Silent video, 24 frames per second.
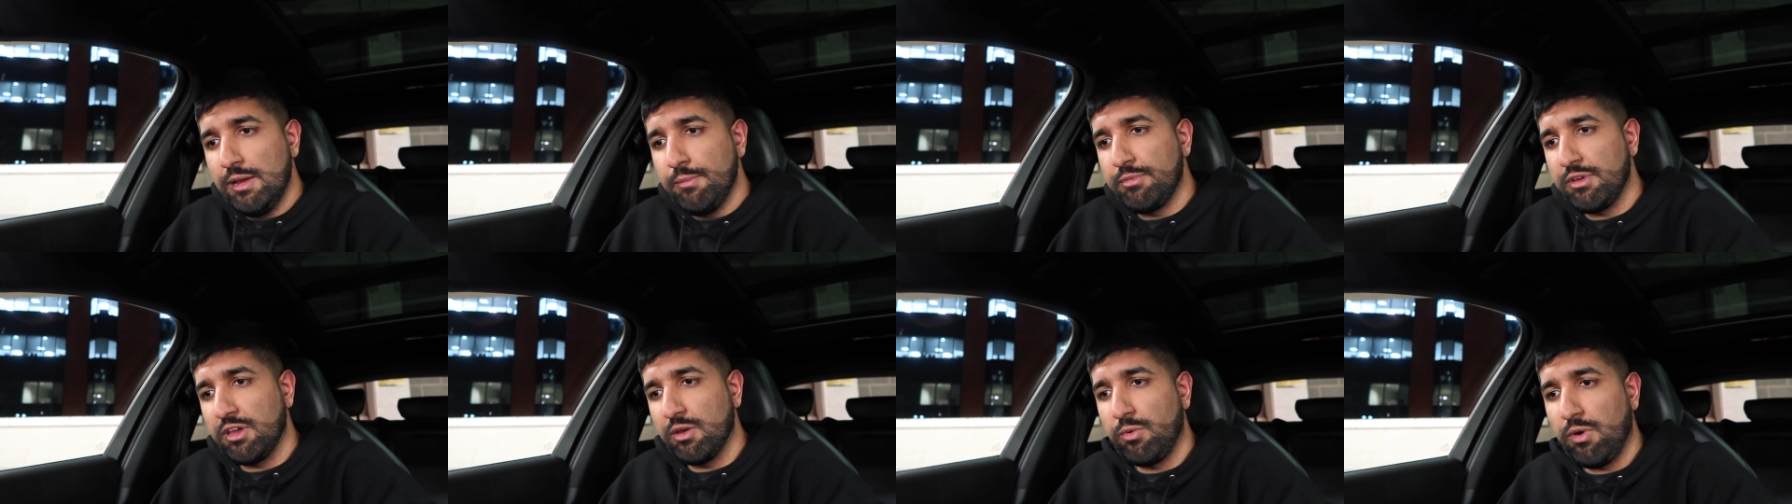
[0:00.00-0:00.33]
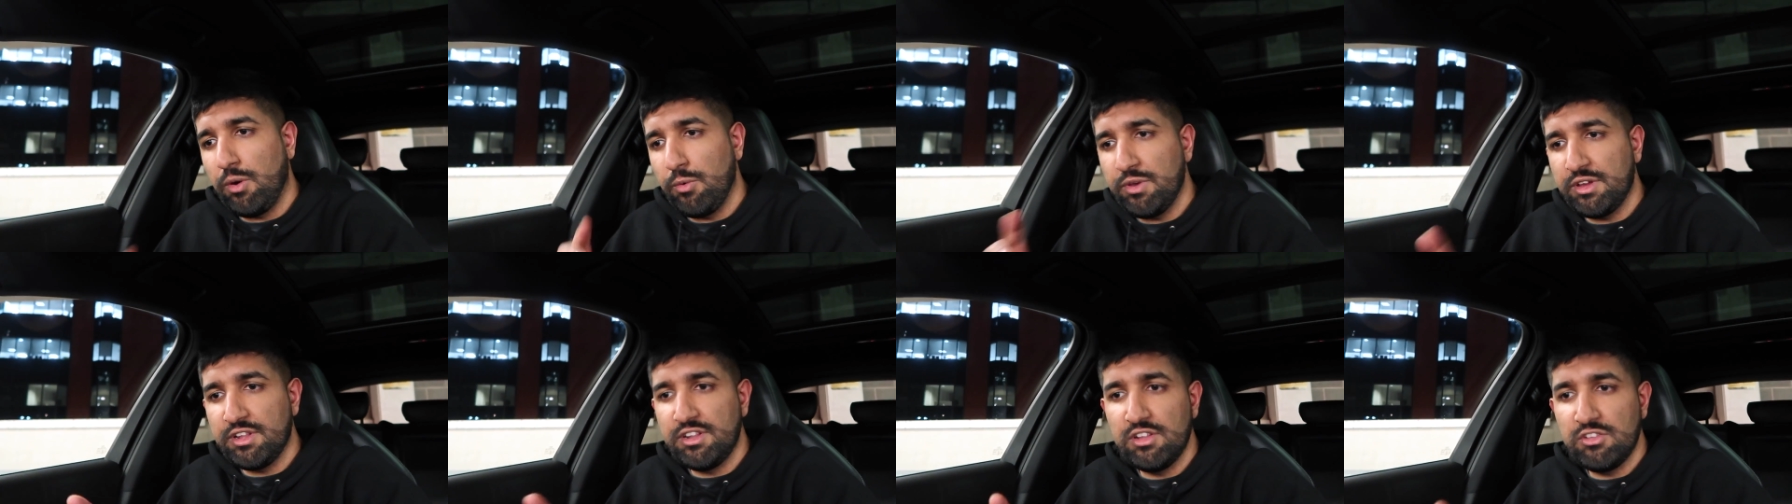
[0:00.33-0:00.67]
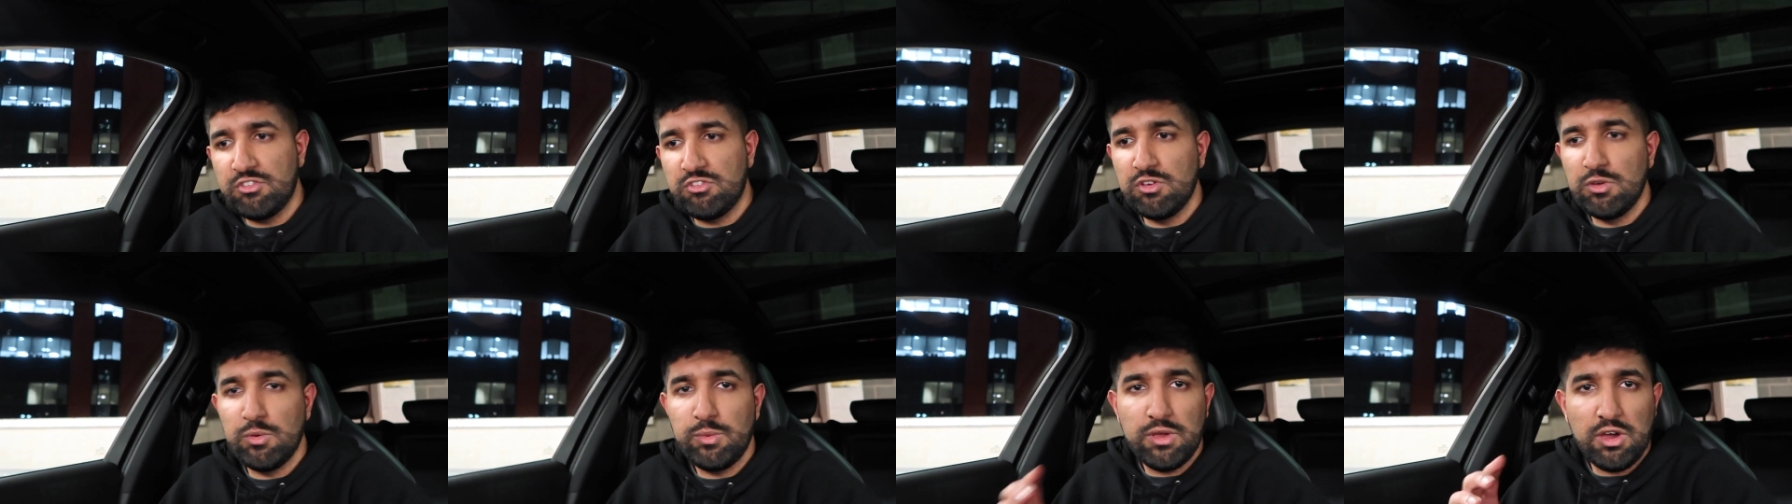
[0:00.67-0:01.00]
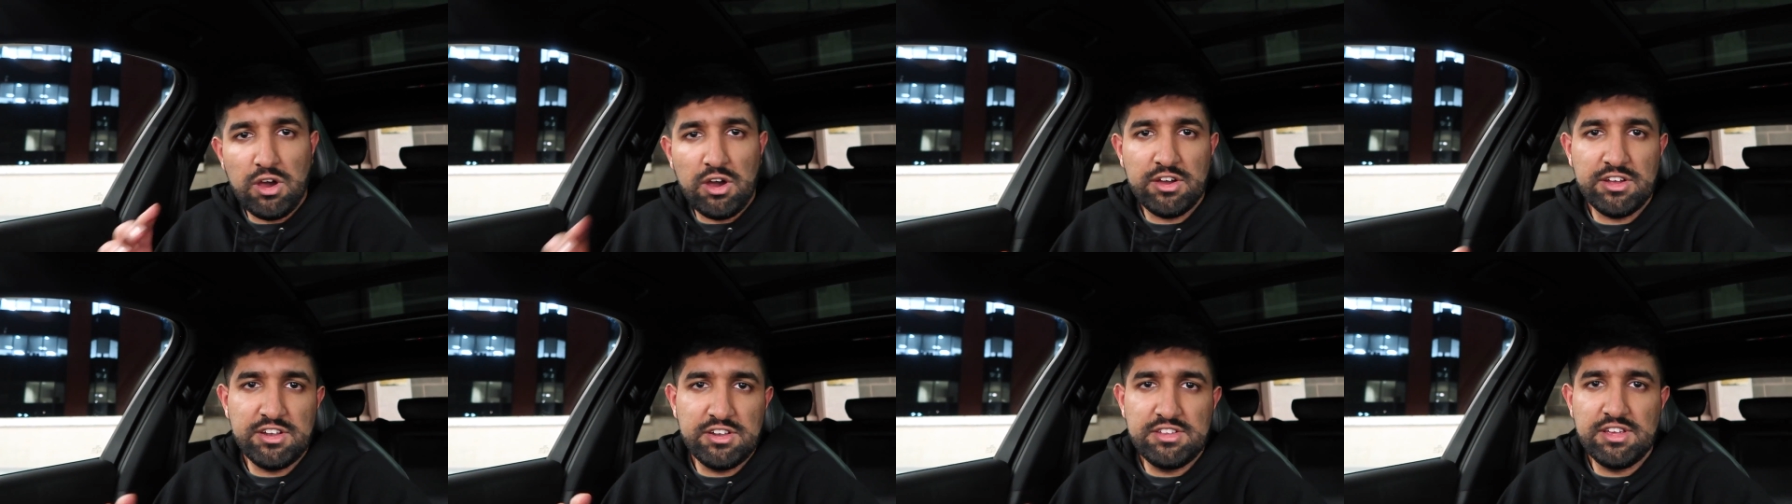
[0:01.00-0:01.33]
But yeah, what we're going to do,
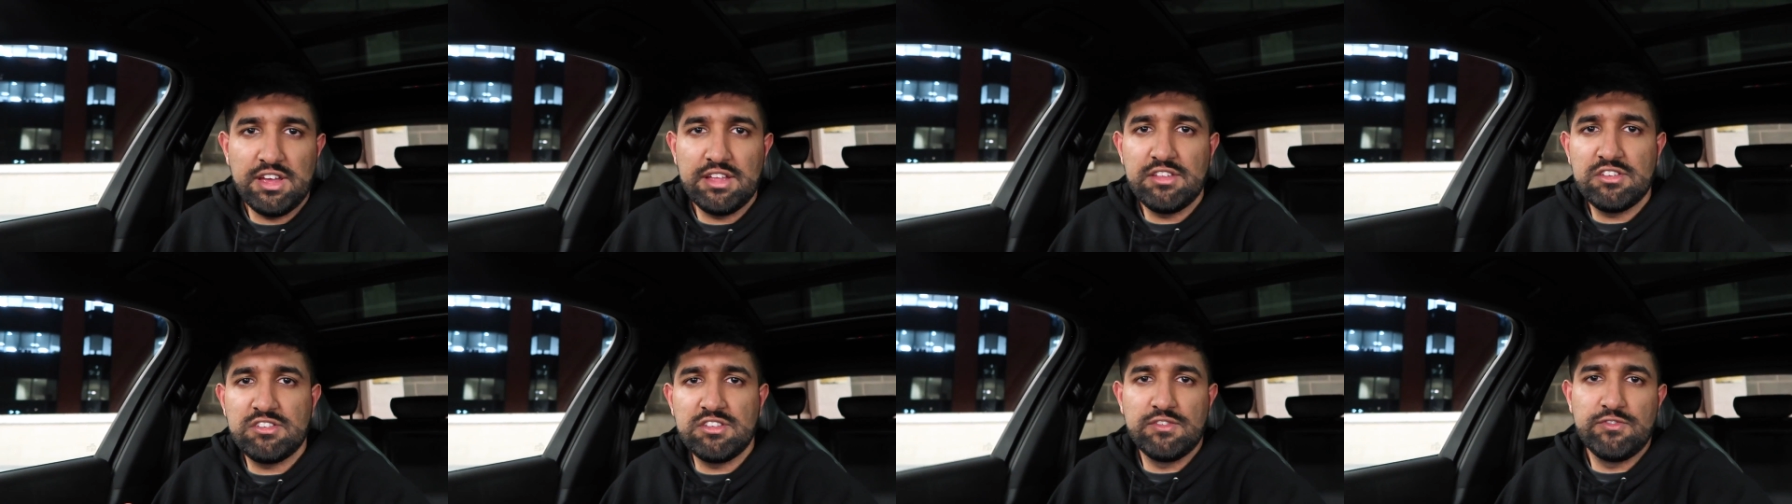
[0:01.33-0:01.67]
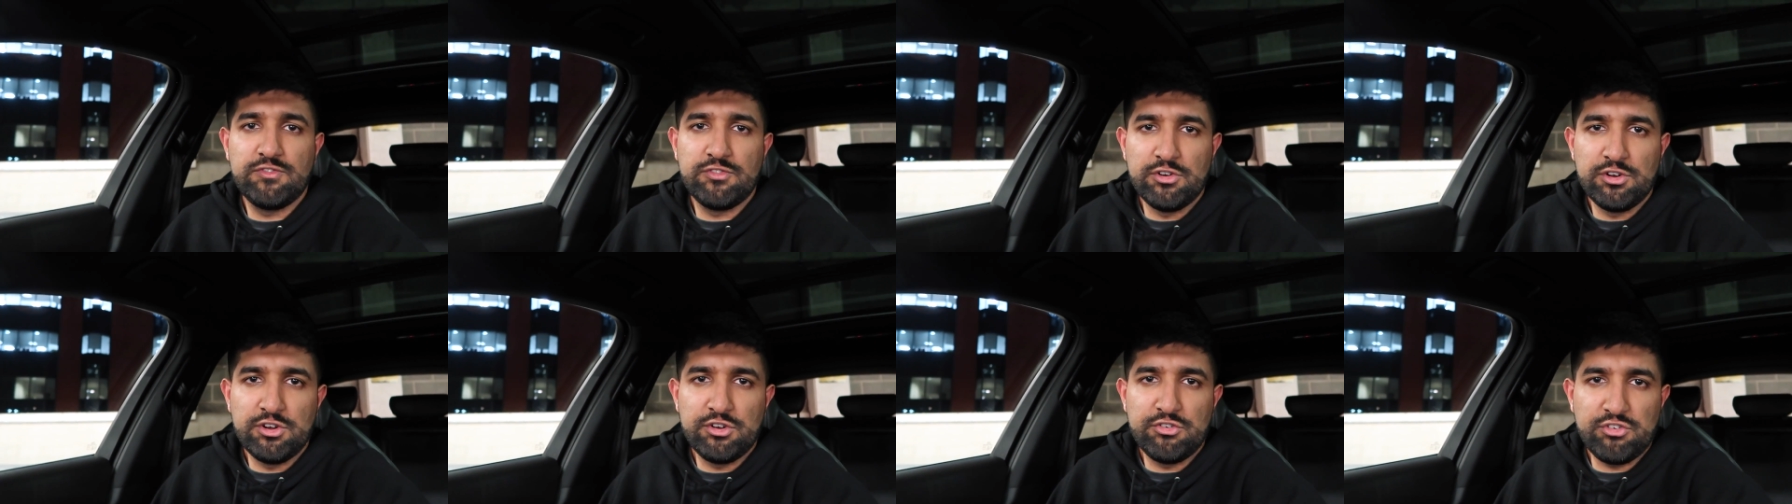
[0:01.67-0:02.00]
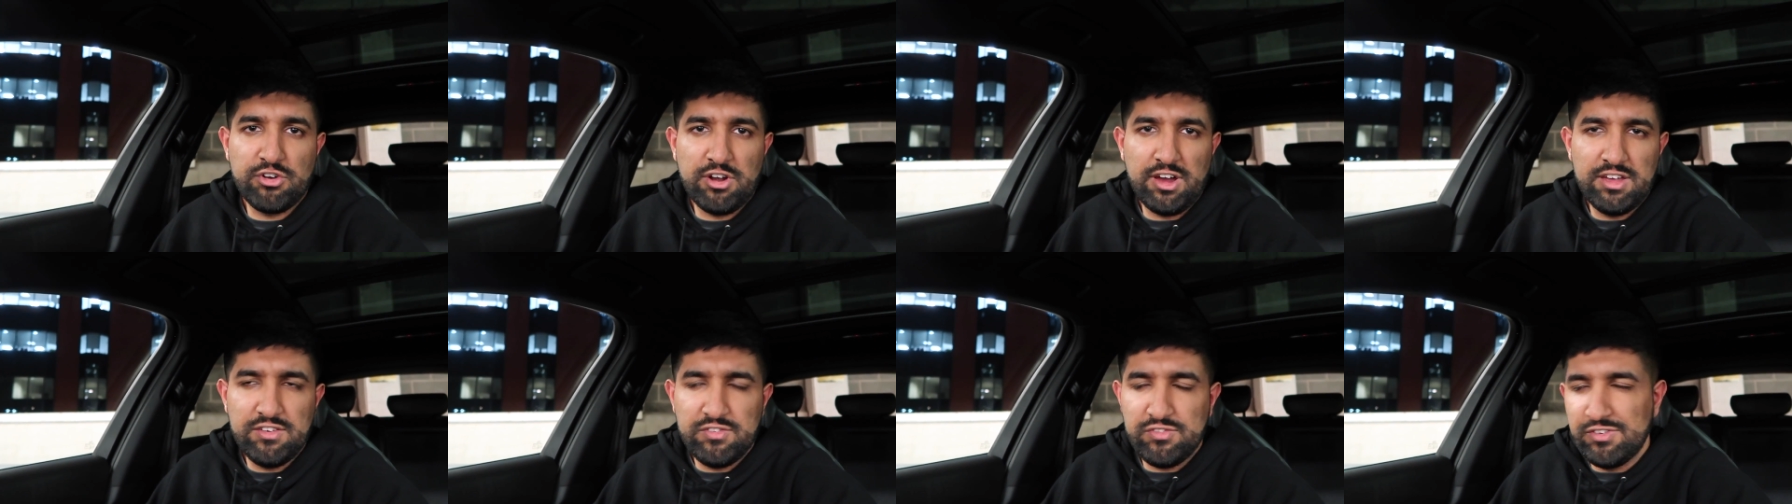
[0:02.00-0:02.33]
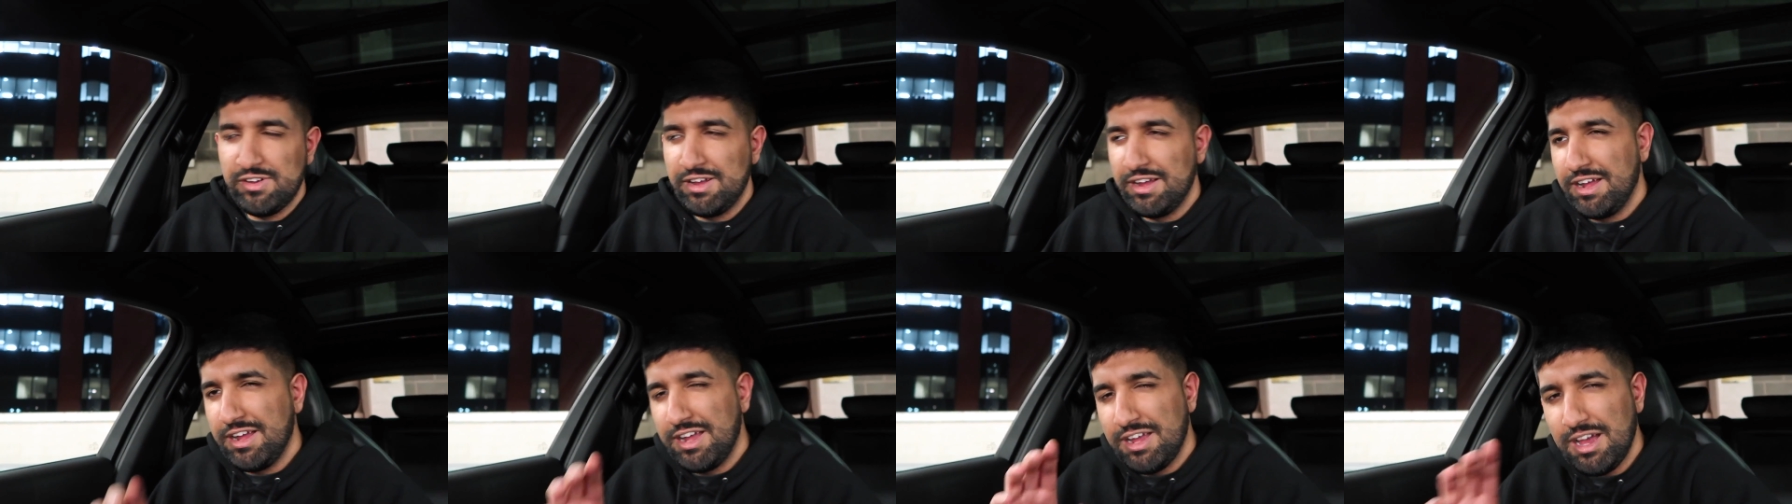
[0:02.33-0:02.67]
we are going to take this thing for a
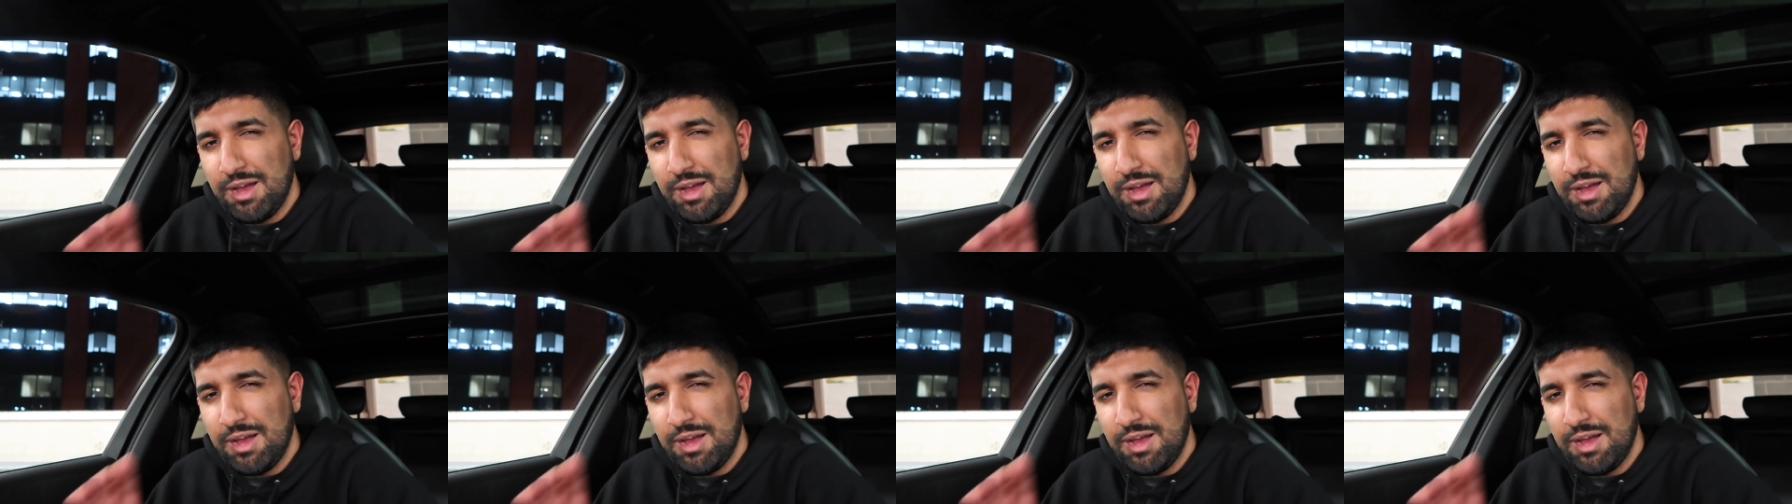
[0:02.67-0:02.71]
drive